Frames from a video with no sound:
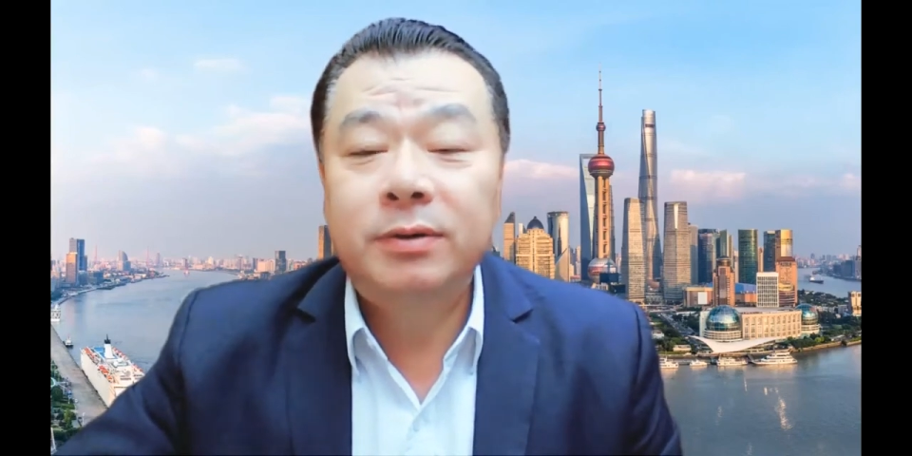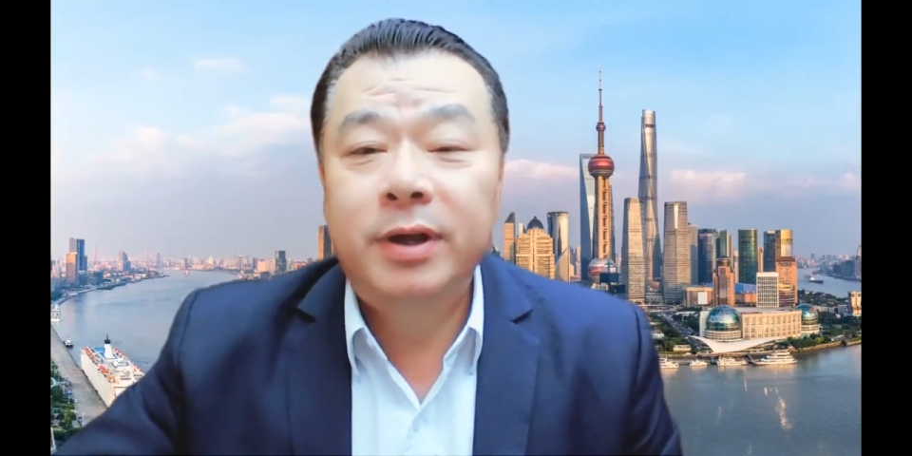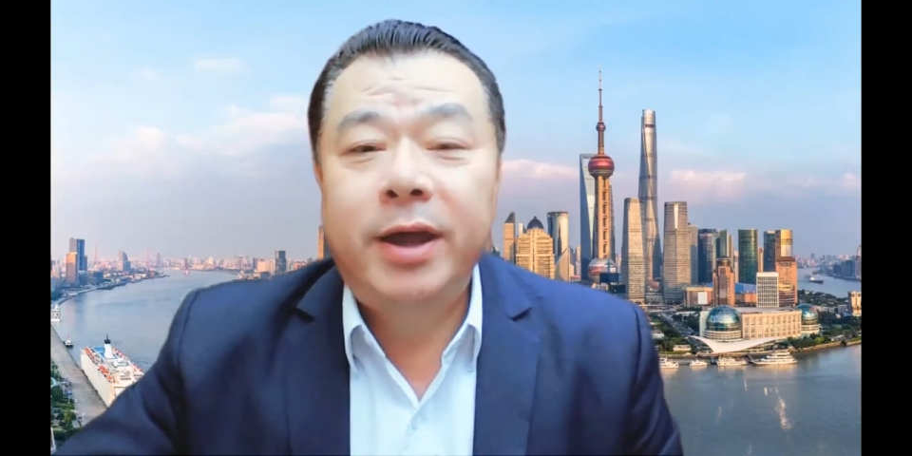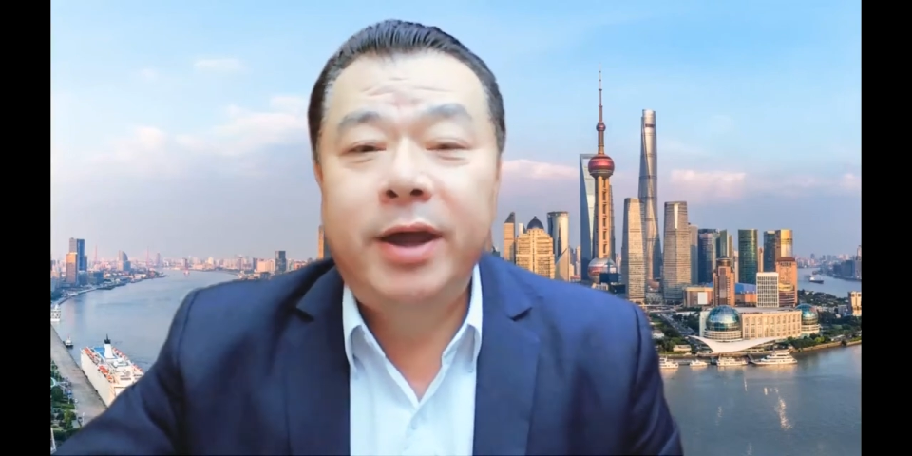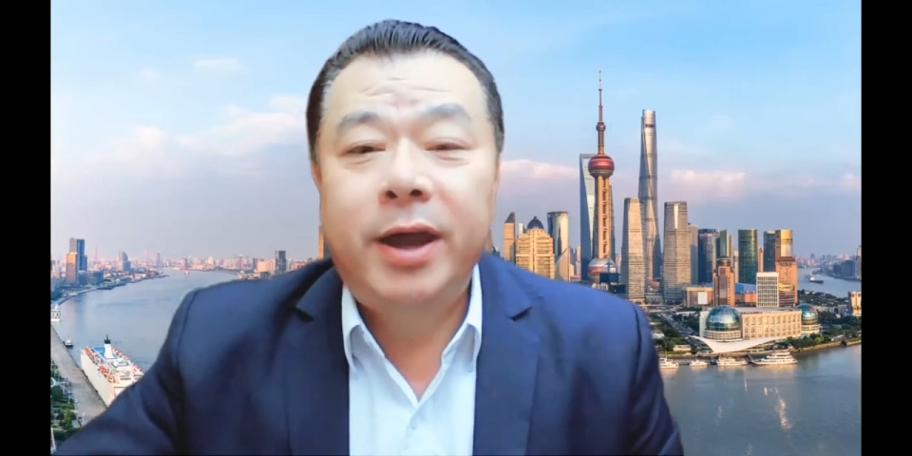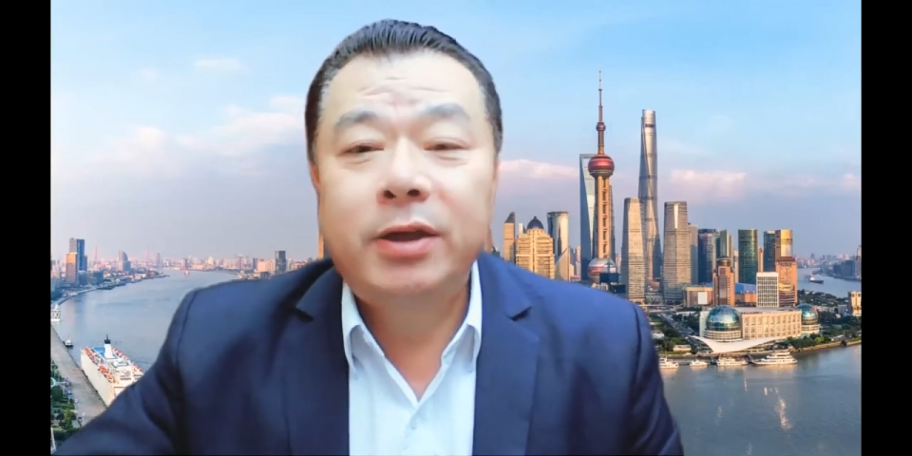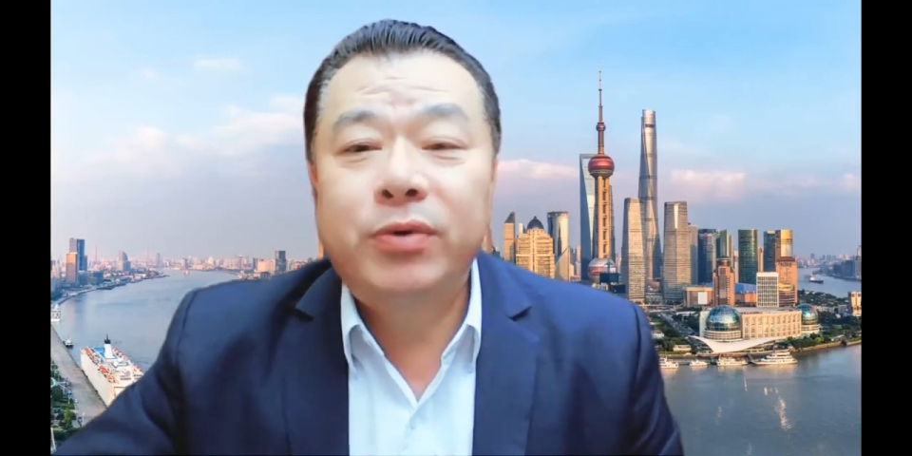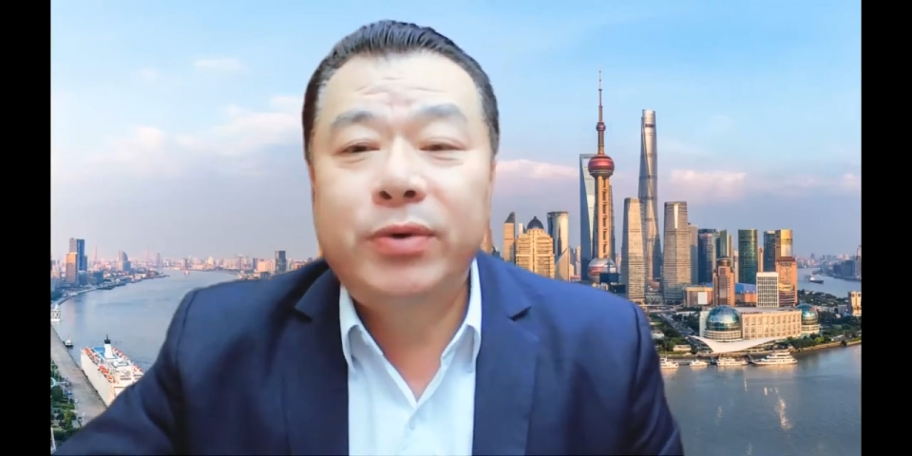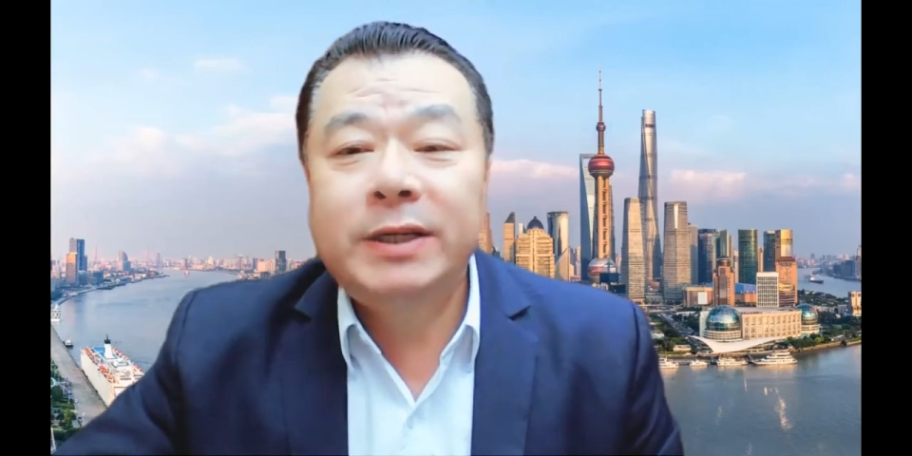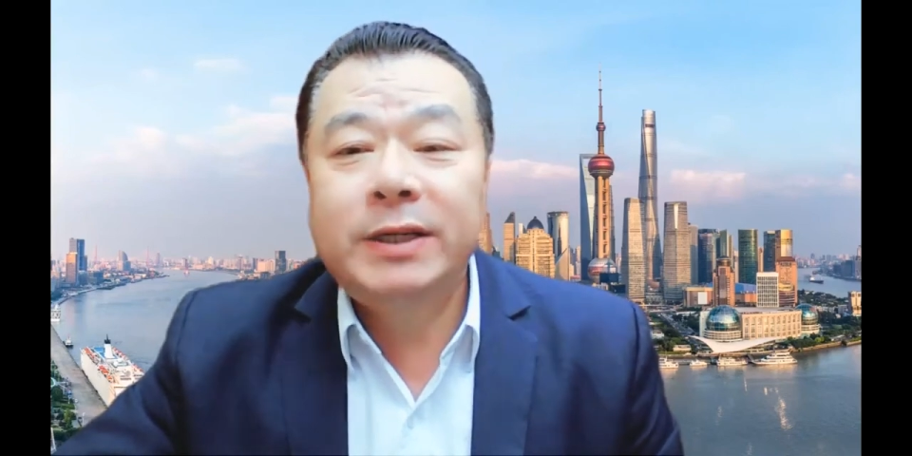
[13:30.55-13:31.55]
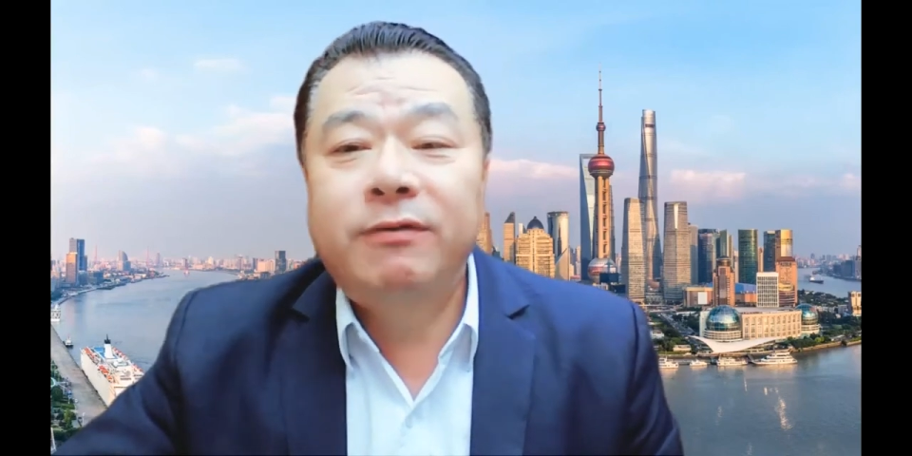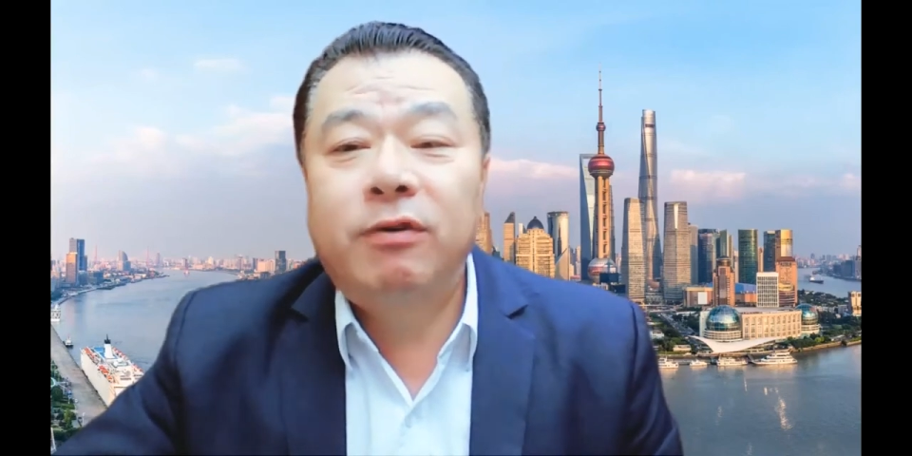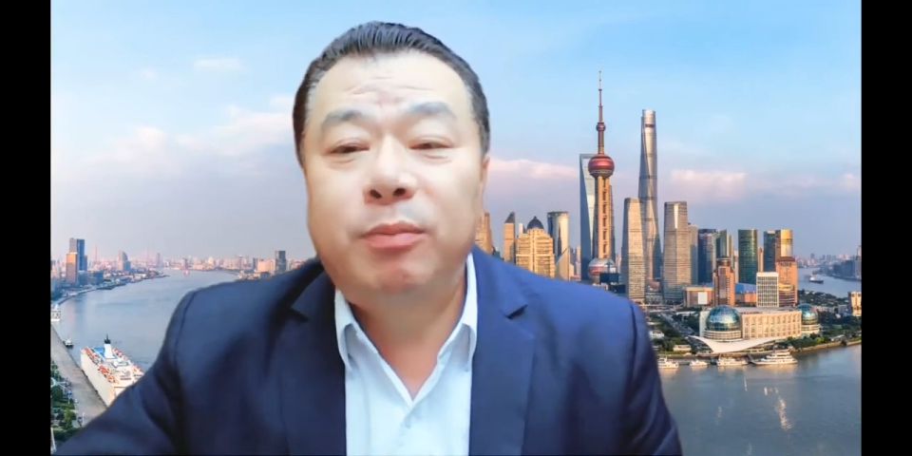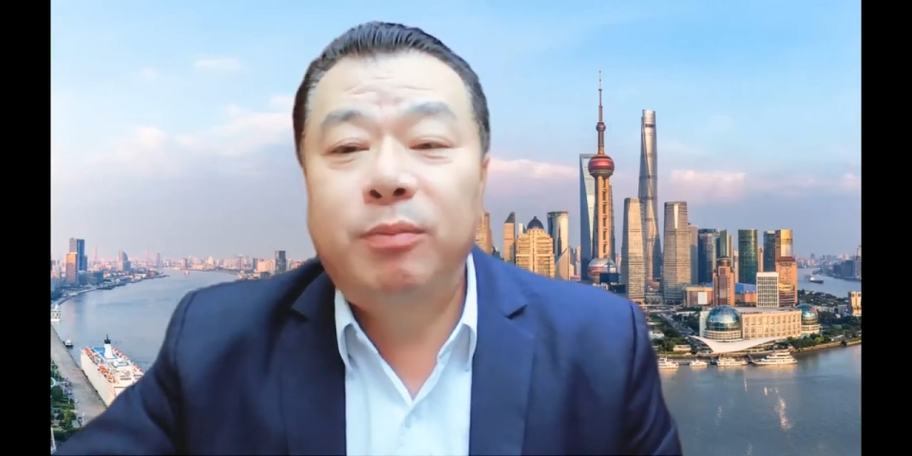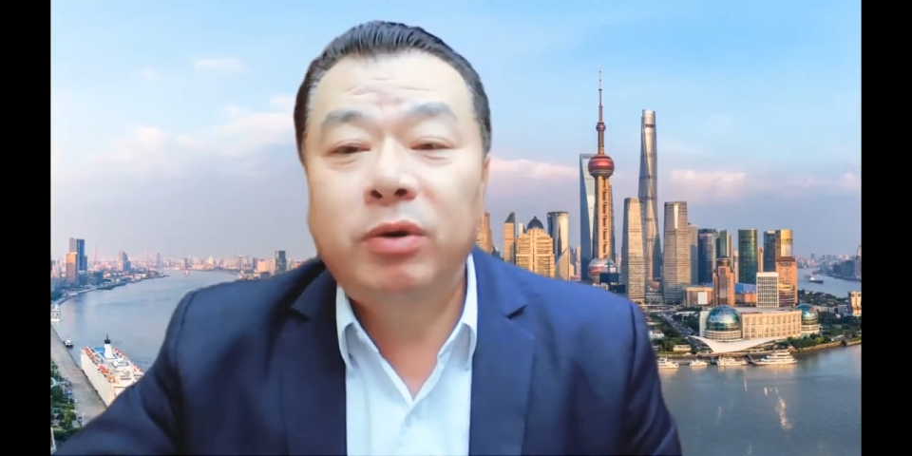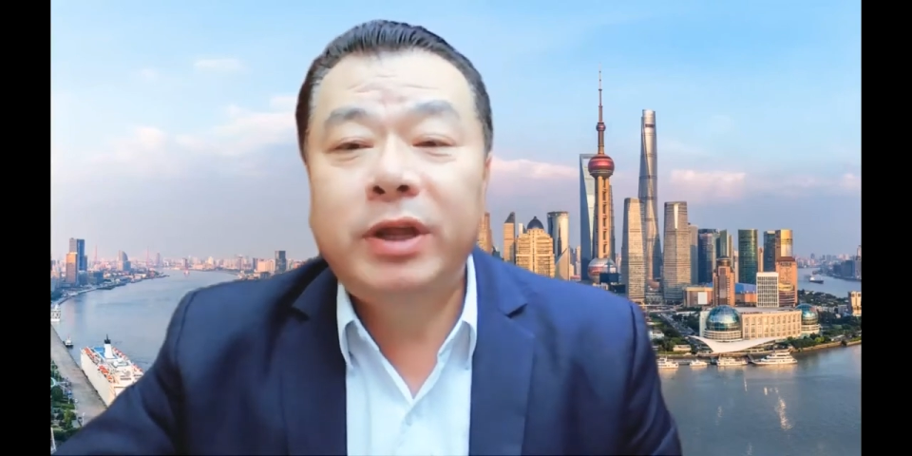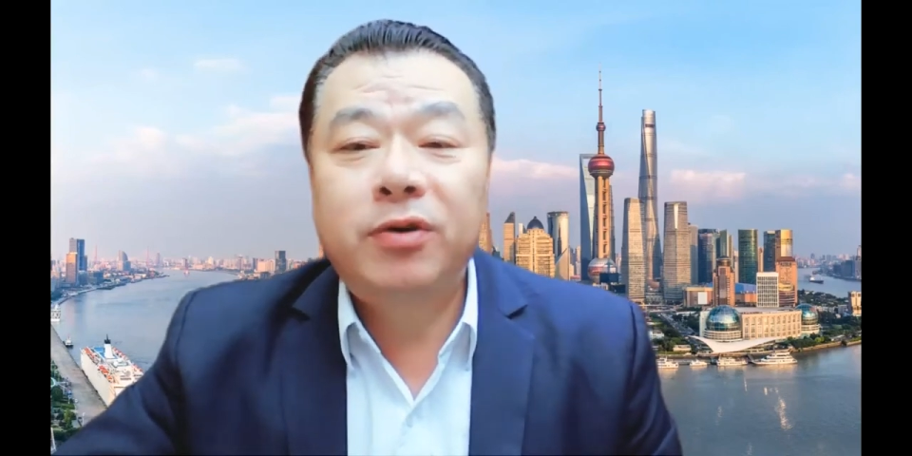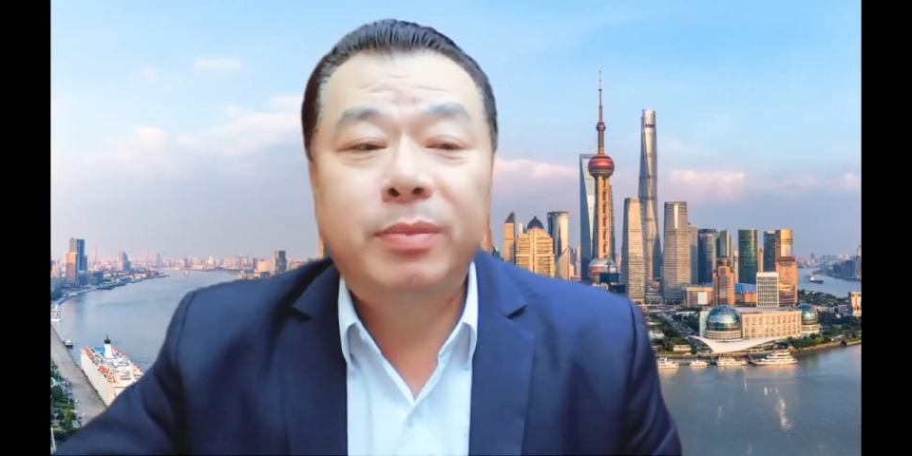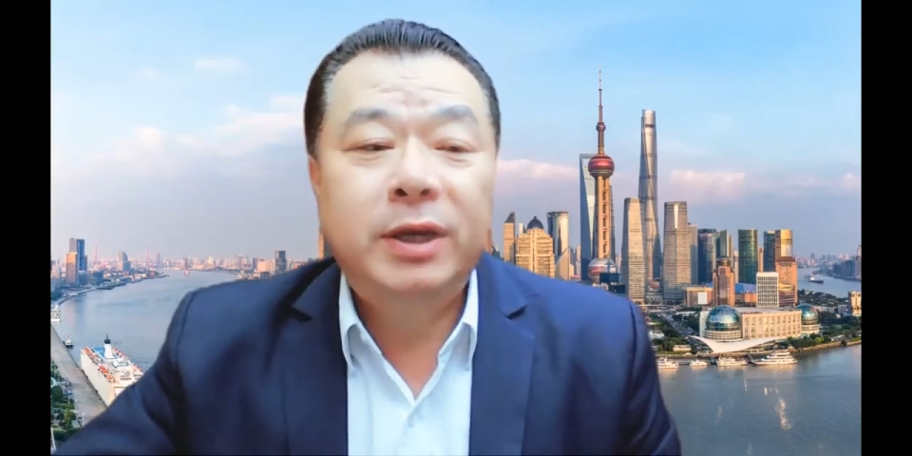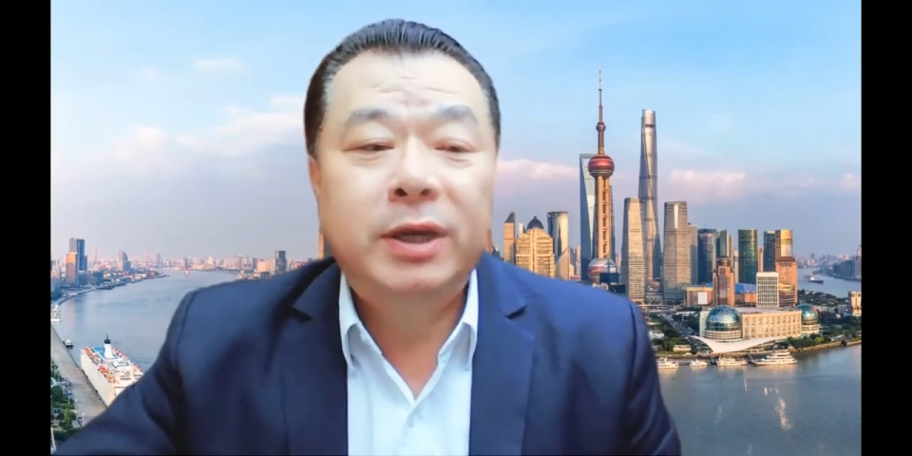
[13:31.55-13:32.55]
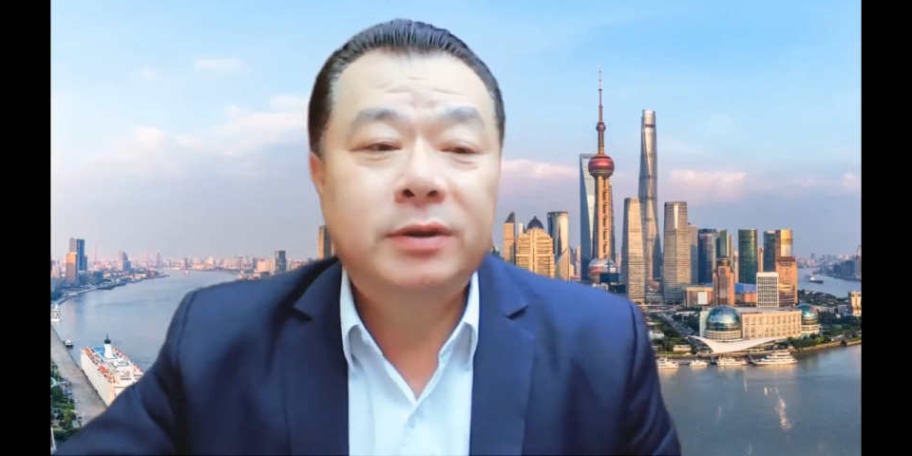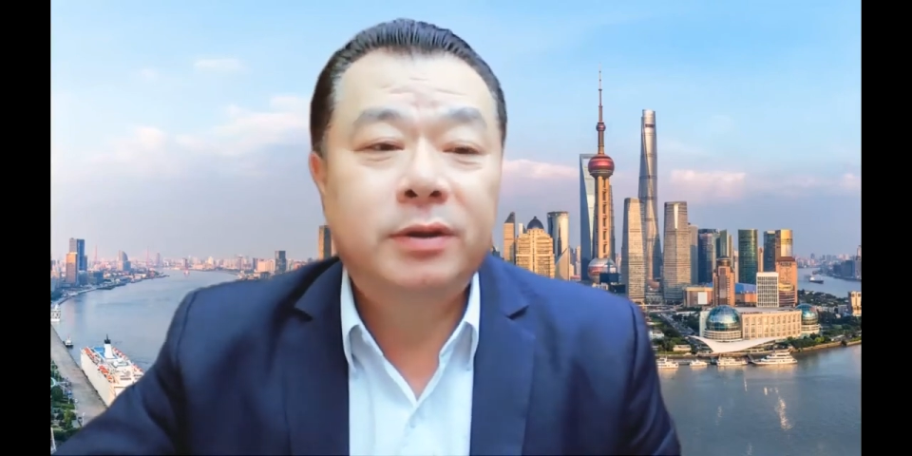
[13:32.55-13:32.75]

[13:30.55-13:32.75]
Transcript: and request for more documents,